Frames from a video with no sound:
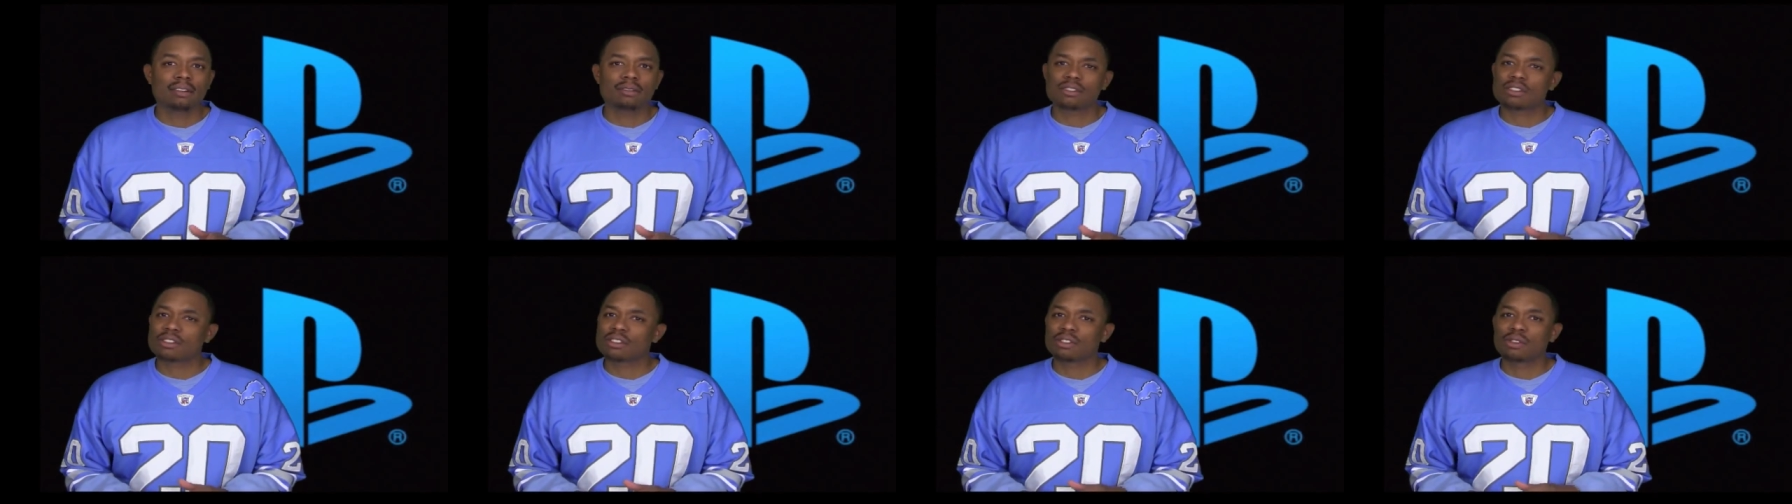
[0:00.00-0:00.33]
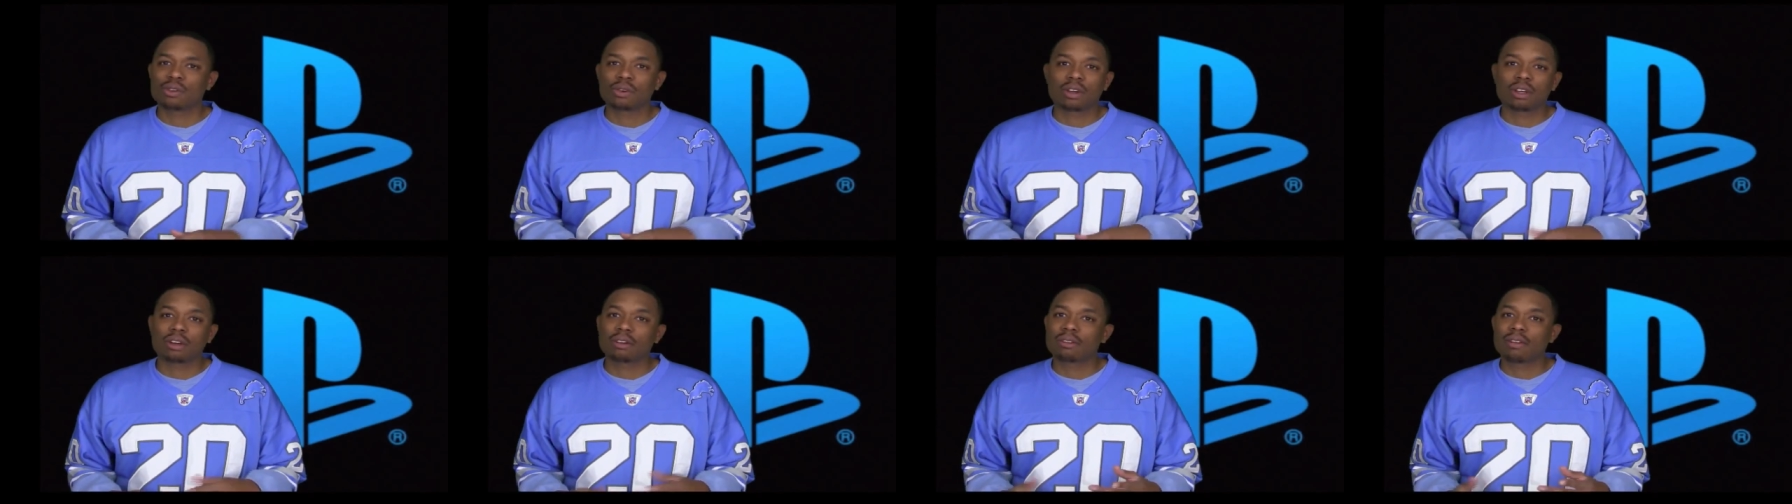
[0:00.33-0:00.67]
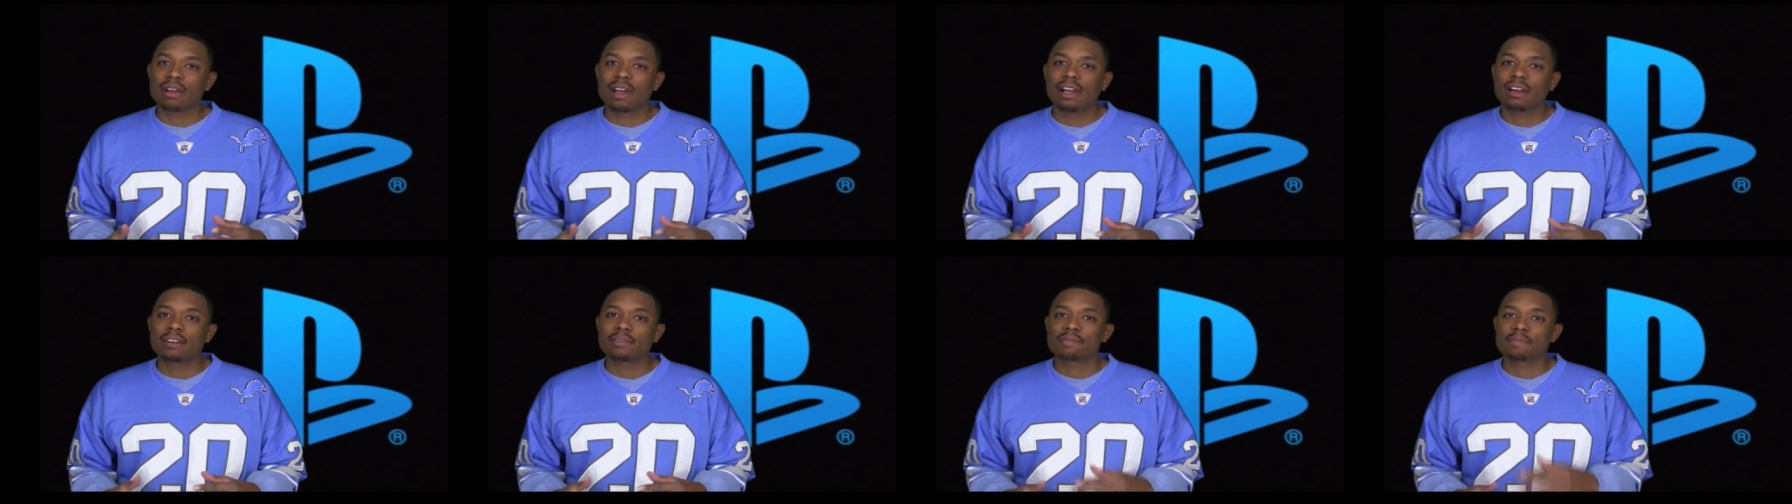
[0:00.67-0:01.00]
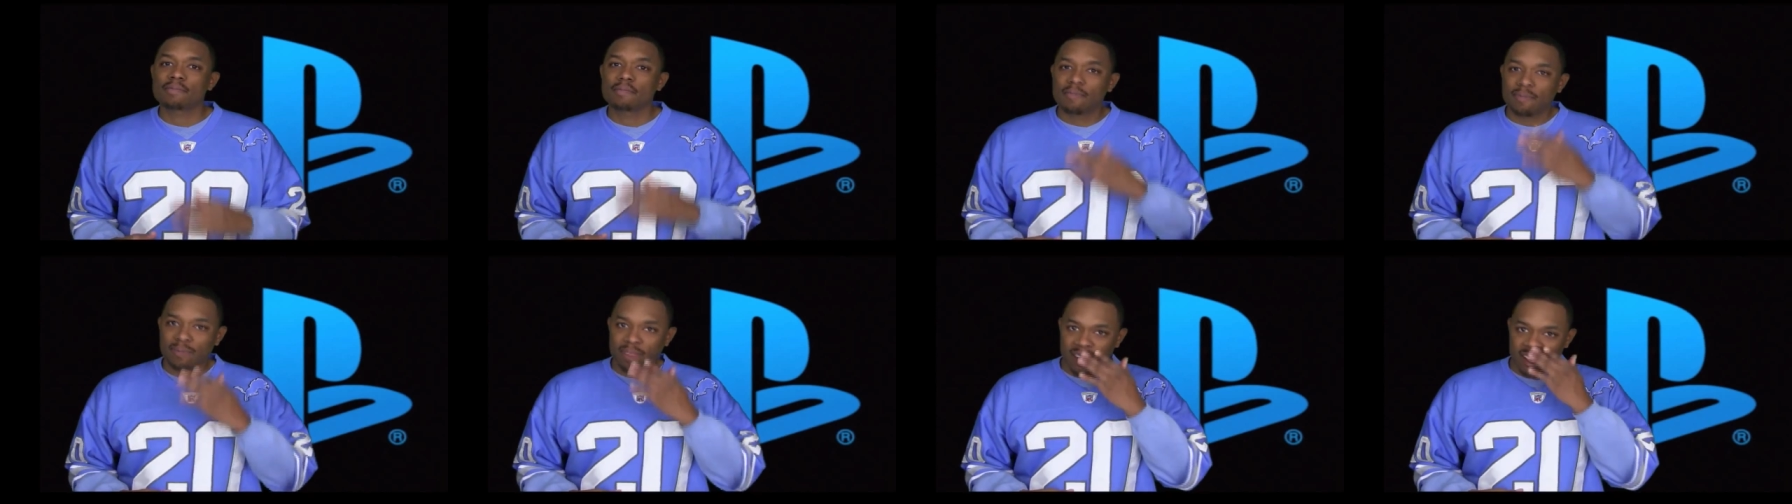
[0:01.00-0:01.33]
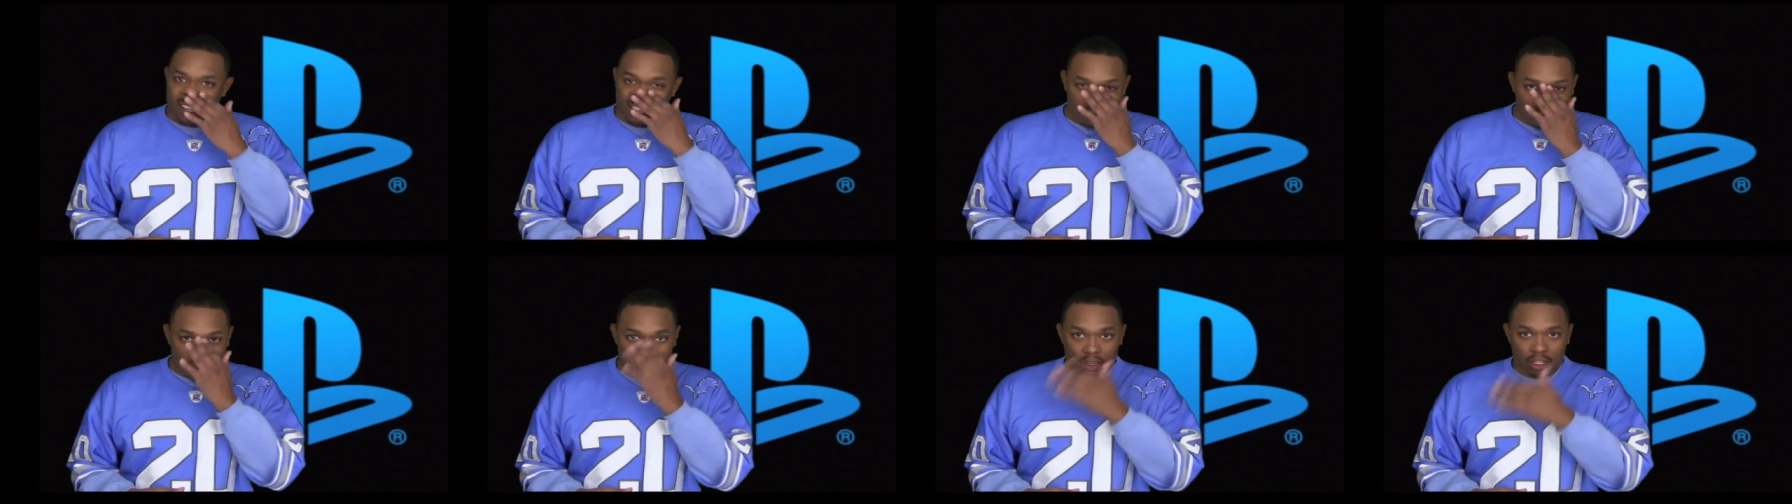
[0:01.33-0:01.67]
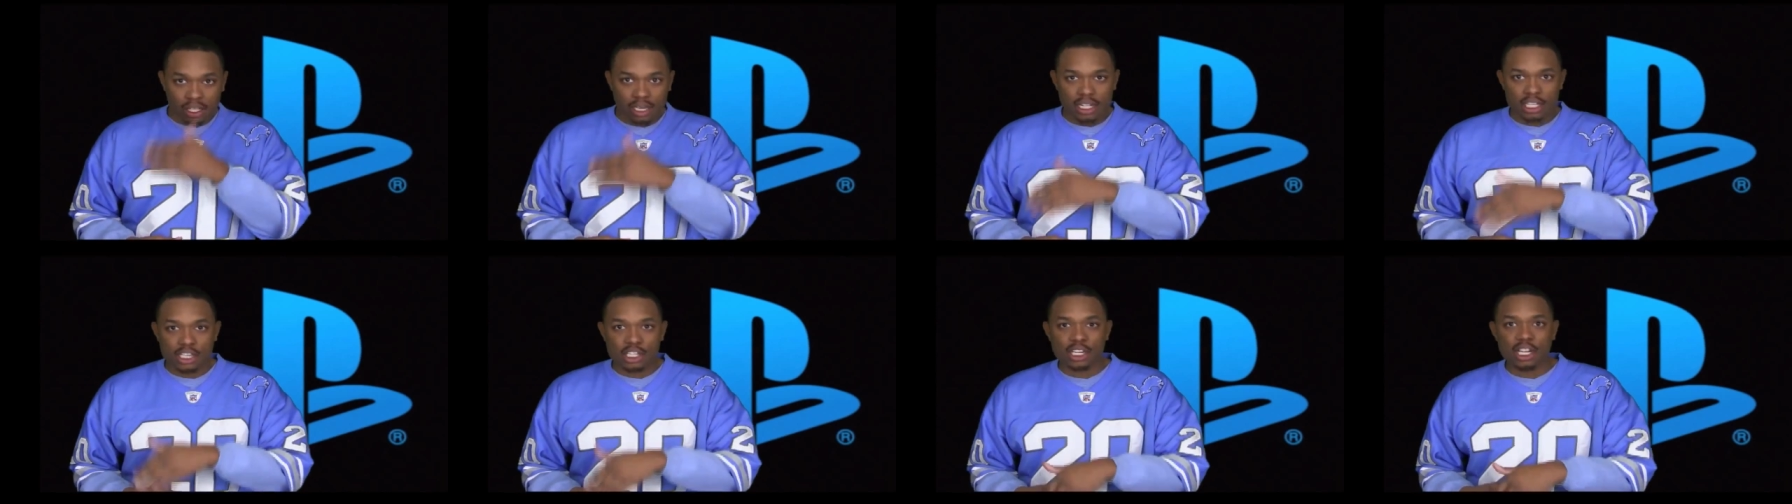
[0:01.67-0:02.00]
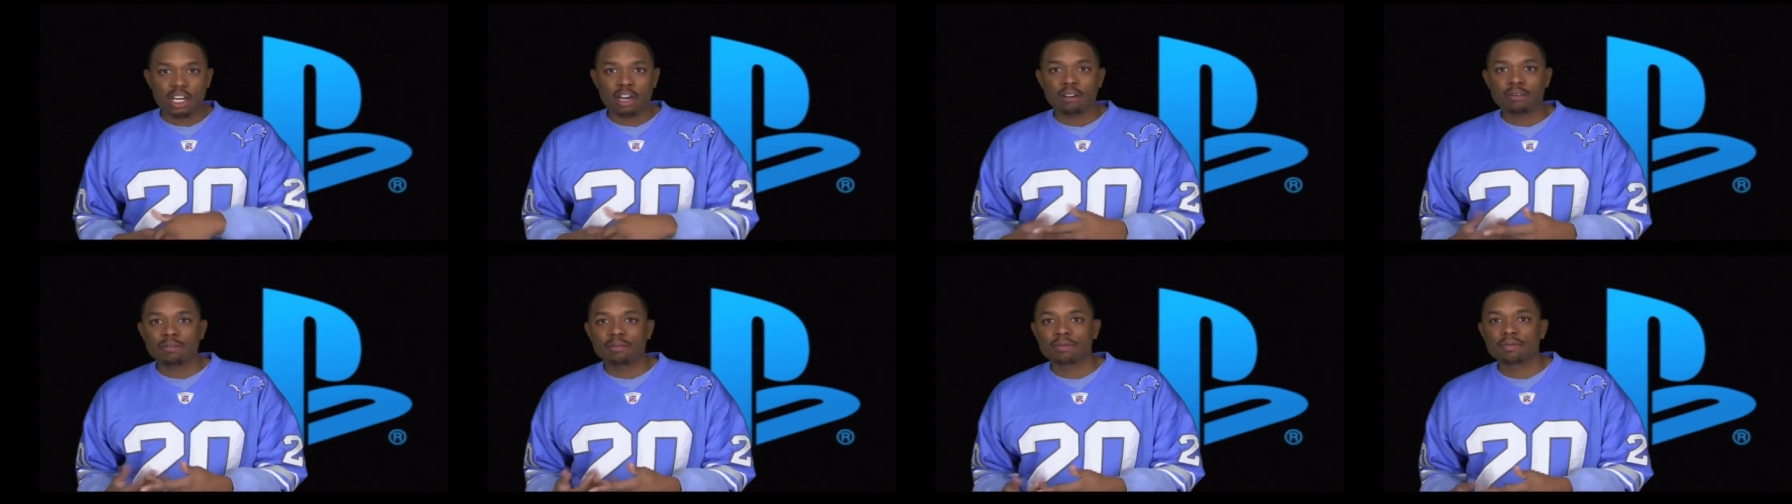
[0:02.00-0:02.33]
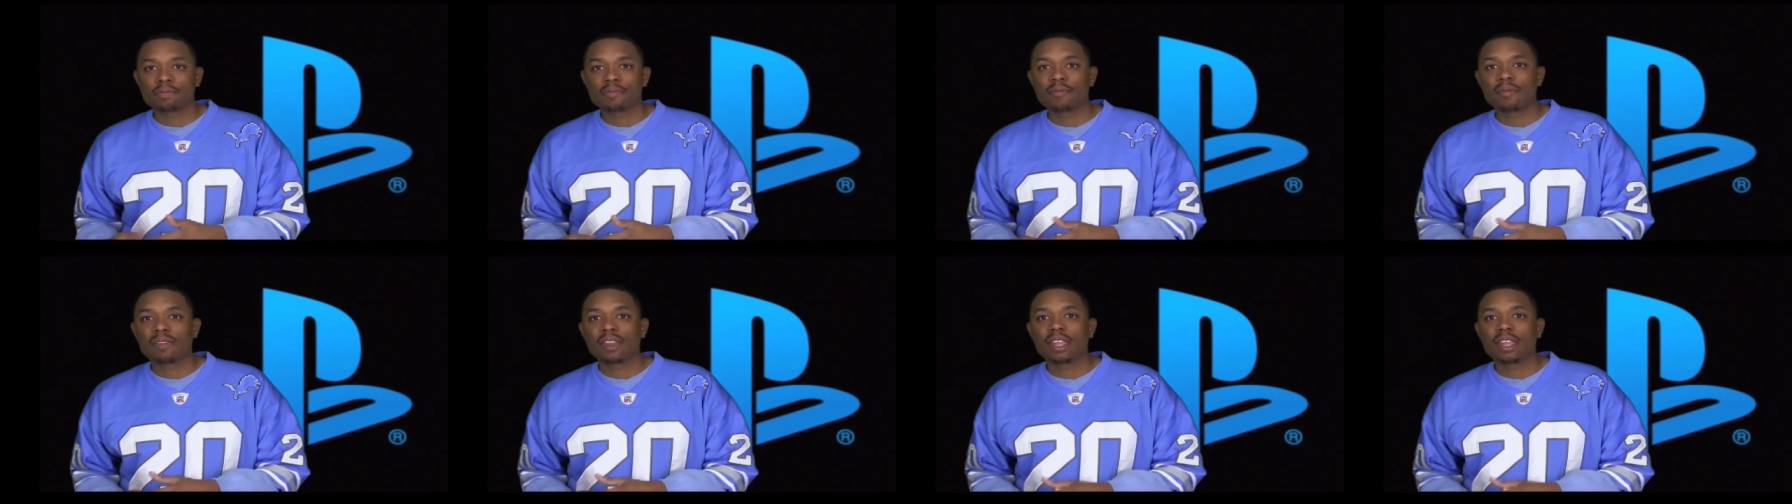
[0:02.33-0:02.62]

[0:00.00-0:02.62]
I was just looking around. Look on the shelf.